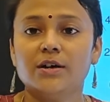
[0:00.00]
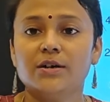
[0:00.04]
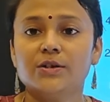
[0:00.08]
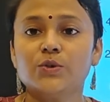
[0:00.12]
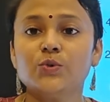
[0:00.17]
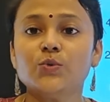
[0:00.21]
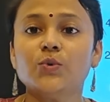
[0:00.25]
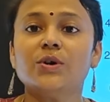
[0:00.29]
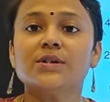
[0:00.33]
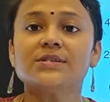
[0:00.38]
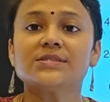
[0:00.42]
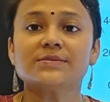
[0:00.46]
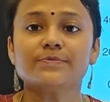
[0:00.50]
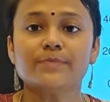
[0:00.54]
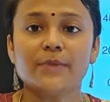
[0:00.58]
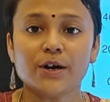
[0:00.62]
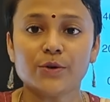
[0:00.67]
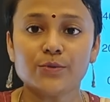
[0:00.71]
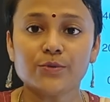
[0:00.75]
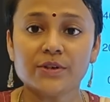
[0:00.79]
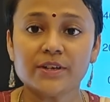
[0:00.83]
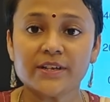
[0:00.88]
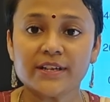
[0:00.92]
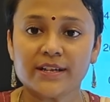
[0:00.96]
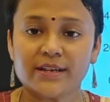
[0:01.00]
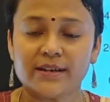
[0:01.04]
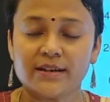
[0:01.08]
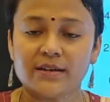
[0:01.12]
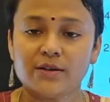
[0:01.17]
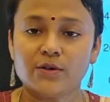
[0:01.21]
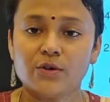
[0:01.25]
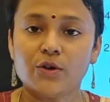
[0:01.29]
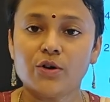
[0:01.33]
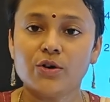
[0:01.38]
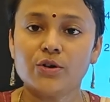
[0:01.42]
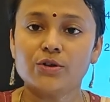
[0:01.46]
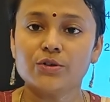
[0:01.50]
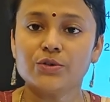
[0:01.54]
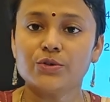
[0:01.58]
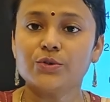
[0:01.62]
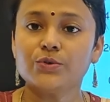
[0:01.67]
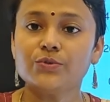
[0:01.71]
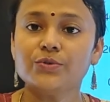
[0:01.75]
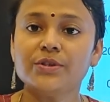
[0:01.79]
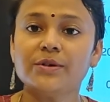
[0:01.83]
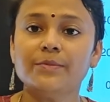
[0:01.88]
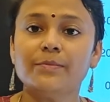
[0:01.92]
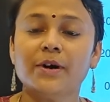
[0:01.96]
towards mountain or
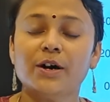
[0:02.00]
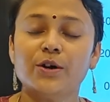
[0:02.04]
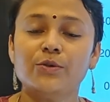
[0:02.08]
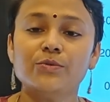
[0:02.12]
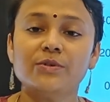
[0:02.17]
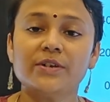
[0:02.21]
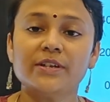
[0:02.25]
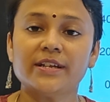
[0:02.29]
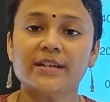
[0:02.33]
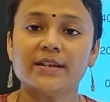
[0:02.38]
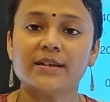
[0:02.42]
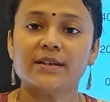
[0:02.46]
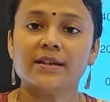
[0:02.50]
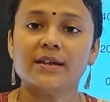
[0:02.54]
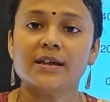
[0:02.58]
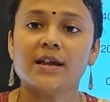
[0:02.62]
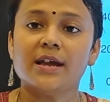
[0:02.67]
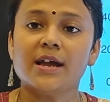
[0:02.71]
to the mountain,